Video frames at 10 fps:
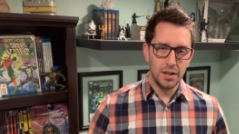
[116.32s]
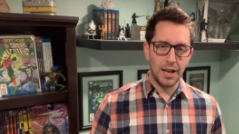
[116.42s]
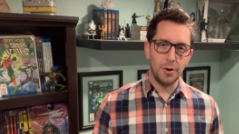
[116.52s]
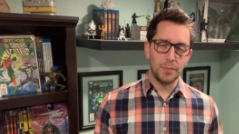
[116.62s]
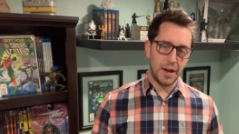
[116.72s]

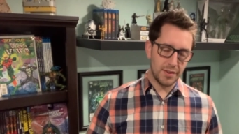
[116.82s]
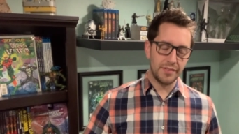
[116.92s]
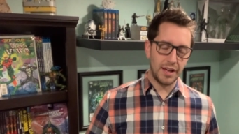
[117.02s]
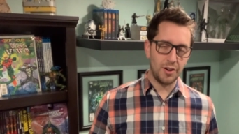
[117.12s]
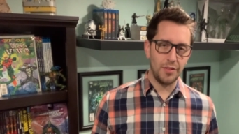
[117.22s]
Now, having
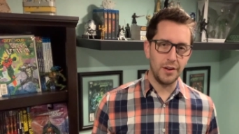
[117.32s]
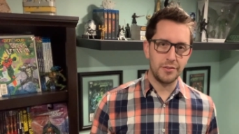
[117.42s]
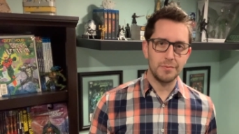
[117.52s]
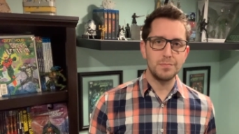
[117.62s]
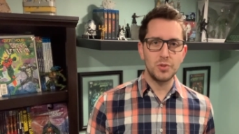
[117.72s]
said all
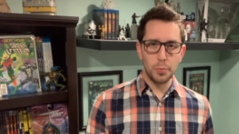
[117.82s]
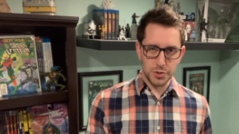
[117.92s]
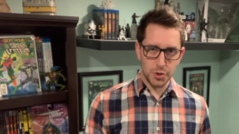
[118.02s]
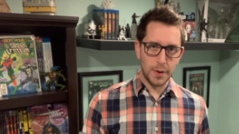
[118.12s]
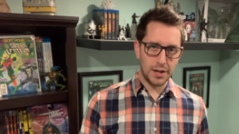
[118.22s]
this, to put
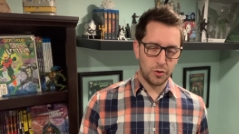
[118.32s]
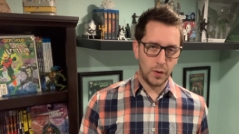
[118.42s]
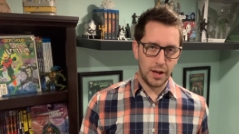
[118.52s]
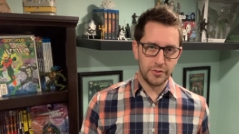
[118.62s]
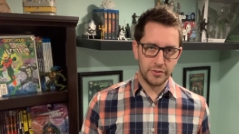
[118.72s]
your mind to
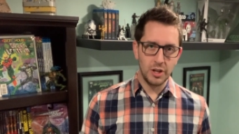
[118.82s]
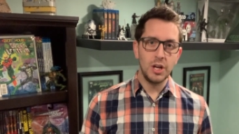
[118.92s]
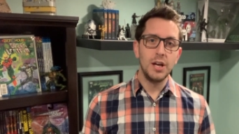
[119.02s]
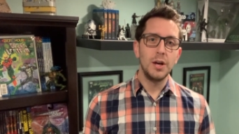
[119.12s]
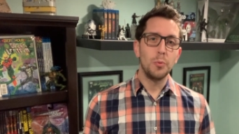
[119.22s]
rest,
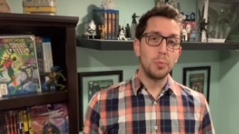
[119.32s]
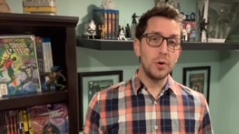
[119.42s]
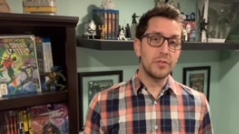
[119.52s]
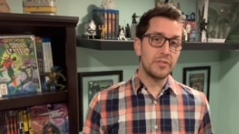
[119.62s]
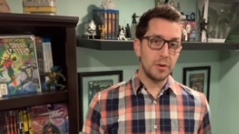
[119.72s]

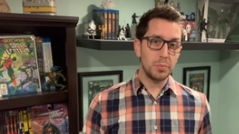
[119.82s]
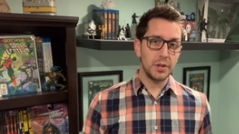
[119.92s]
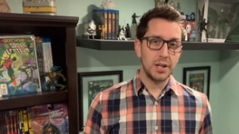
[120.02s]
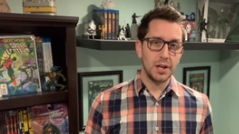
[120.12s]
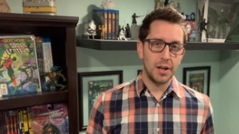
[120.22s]
put
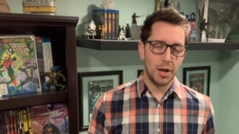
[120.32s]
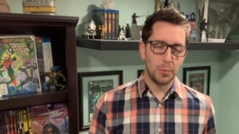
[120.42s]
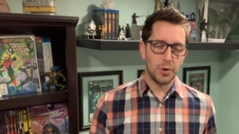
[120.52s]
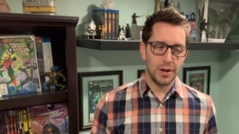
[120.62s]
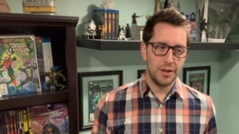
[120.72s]
simply, a
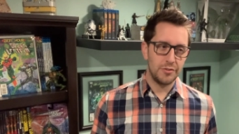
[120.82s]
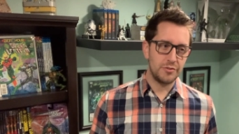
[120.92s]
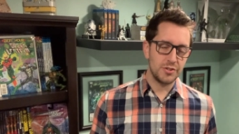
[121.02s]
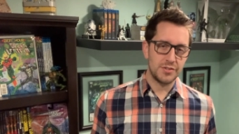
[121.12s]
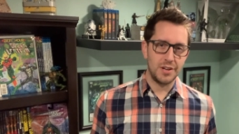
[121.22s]
number is
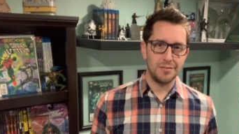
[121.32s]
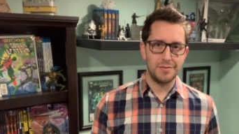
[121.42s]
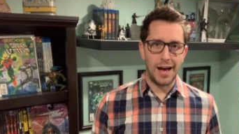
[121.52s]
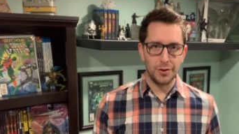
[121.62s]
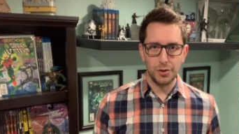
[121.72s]
just a
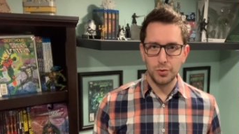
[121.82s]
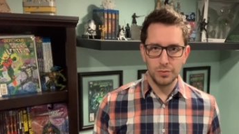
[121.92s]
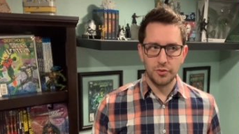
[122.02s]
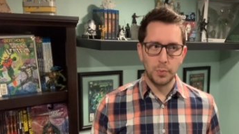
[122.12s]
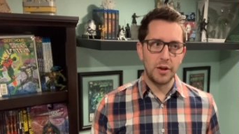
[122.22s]
value
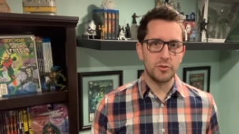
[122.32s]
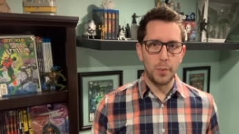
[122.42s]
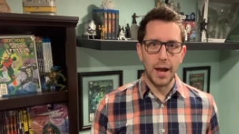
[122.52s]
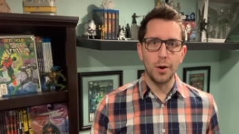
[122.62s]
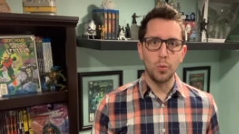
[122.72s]
expressed
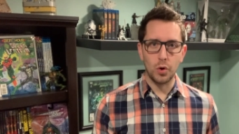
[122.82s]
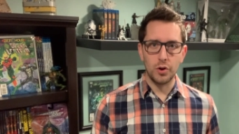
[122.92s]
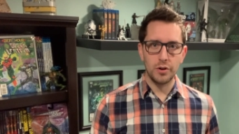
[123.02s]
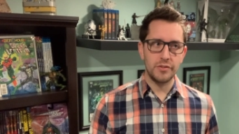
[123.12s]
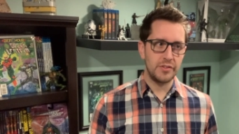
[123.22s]
by a
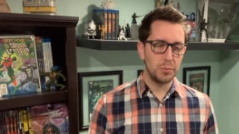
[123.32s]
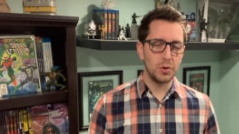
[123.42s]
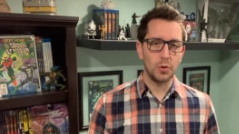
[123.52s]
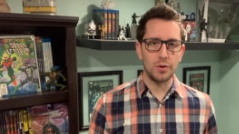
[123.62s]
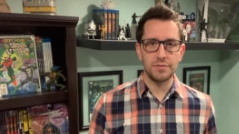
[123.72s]
word, symbol,
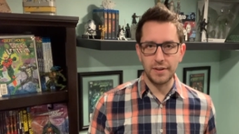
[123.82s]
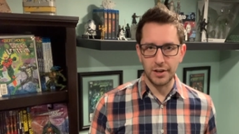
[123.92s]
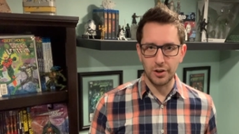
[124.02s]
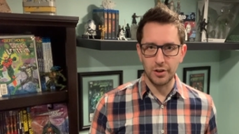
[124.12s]
or figure,